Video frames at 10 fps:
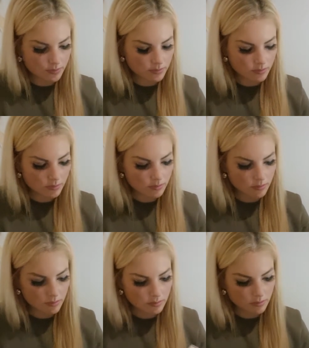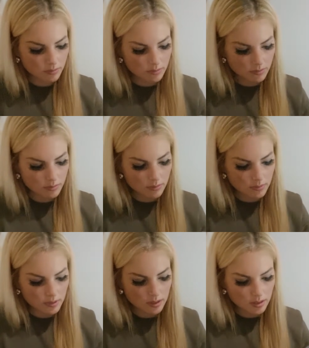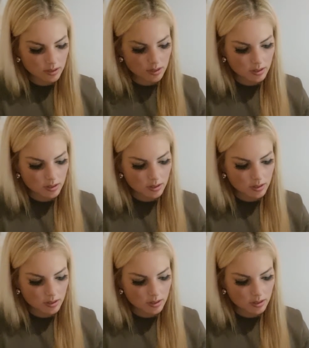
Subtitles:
(no one is talking)